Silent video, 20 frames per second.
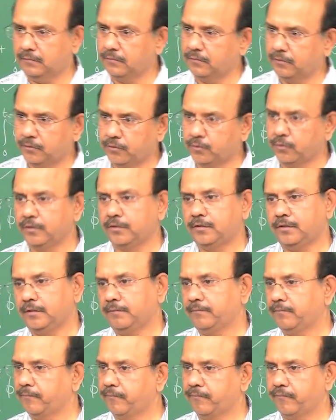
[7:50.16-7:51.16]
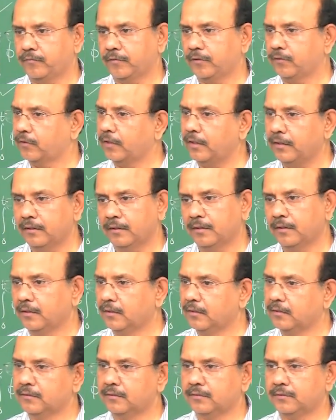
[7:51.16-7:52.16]
Unity, okay?
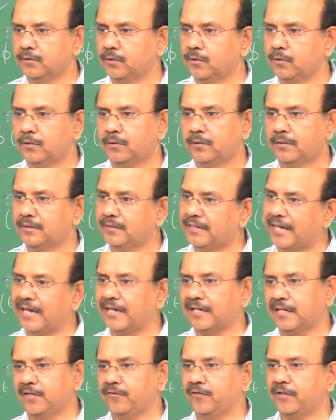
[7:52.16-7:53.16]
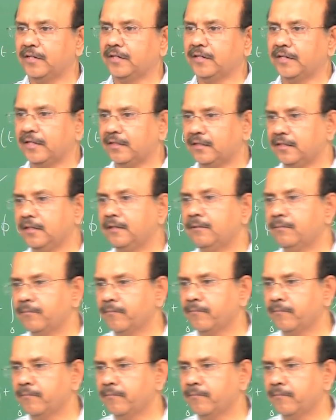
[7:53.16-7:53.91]
So directly we can get the